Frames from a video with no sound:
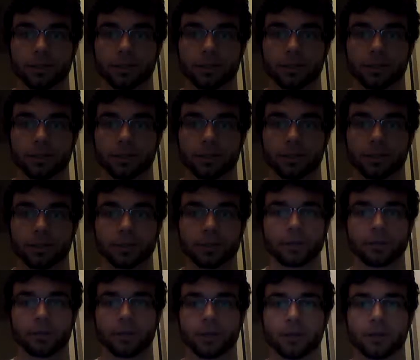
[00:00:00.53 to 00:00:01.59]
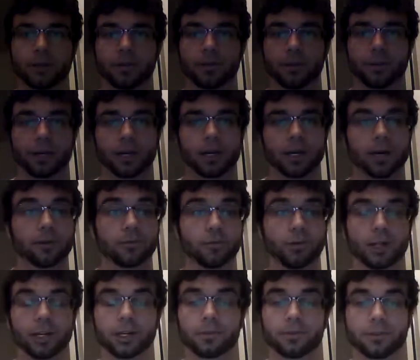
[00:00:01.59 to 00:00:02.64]
Hi guys,
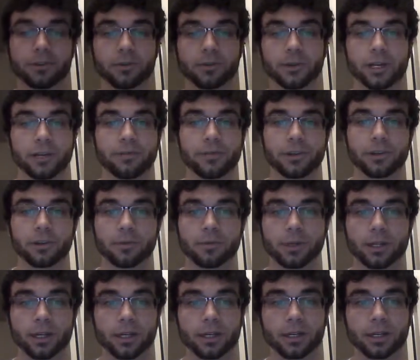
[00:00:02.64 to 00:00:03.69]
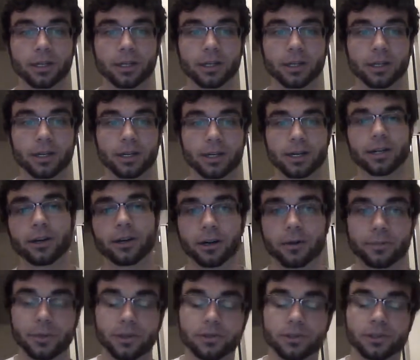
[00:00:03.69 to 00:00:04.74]
welcome to my video blog on our
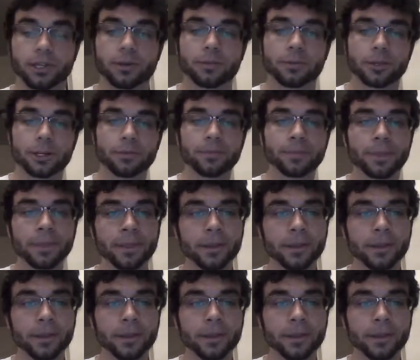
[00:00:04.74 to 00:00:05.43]
museum trip.